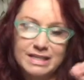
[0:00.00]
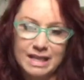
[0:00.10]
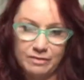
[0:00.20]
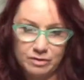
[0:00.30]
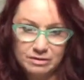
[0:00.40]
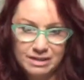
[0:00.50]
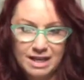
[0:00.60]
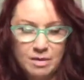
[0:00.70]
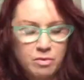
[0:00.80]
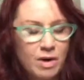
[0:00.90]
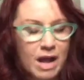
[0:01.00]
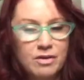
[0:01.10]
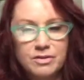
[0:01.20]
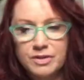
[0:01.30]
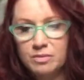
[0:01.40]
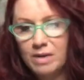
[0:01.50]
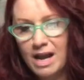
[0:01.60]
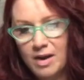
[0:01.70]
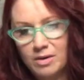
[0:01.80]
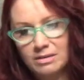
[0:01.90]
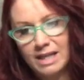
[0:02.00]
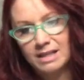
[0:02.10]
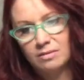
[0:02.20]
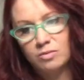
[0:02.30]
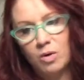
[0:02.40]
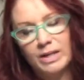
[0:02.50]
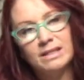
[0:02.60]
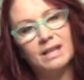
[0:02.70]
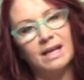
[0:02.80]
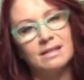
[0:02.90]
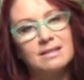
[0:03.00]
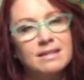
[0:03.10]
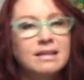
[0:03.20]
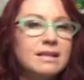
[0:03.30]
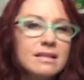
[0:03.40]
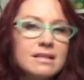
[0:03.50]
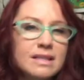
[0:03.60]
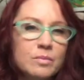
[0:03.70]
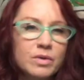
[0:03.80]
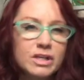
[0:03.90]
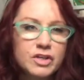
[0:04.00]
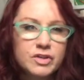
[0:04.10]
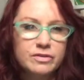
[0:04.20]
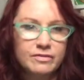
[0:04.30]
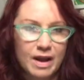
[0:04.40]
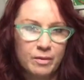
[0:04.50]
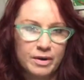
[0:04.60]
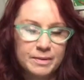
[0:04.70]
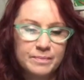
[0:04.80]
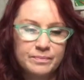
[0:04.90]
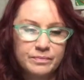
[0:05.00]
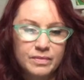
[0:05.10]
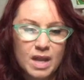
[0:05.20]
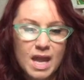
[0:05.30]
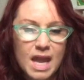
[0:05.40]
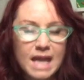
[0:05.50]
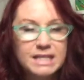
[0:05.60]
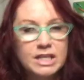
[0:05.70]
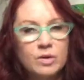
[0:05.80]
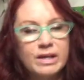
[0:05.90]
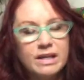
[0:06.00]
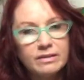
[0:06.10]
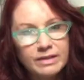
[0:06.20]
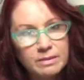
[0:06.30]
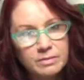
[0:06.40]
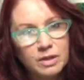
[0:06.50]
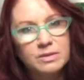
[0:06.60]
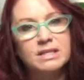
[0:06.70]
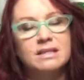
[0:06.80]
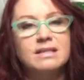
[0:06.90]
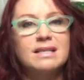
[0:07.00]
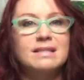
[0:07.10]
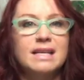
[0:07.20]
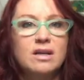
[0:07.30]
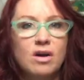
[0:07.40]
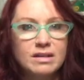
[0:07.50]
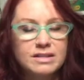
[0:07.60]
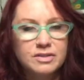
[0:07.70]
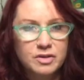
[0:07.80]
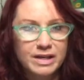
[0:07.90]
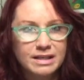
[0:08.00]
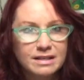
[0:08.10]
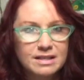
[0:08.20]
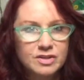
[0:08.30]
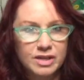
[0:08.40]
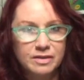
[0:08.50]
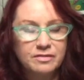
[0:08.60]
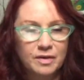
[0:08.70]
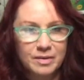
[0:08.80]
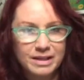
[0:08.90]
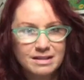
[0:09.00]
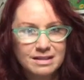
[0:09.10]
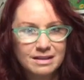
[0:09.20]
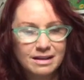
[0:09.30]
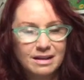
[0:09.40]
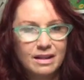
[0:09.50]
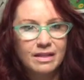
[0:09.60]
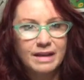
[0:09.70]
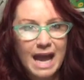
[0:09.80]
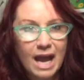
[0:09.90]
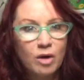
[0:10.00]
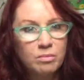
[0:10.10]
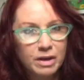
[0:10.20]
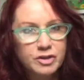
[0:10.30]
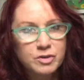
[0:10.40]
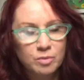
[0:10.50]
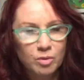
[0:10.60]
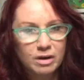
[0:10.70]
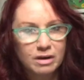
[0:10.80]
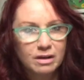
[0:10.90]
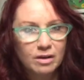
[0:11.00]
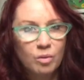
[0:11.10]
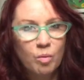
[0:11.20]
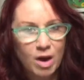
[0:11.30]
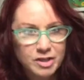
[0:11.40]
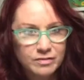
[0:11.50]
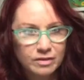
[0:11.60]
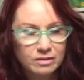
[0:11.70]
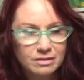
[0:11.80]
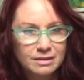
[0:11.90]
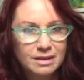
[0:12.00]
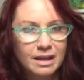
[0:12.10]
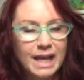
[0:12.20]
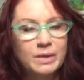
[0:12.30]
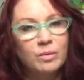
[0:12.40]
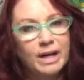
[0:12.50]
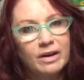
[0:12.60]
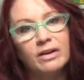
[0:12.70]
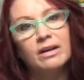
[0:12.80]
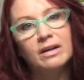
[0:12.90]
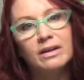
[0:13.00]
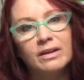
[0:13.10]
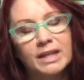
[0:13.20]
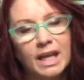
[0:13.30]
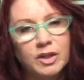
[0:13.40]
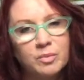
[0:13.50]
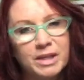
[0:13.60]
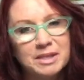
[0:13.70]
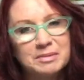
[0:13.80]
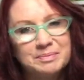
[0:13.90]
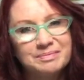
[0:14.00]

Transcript: the devil, prowls around like a roaring lion seeking someone to devour. And so if hypnosis is a concentrated state of focus, then how much more watchful and aware can you be?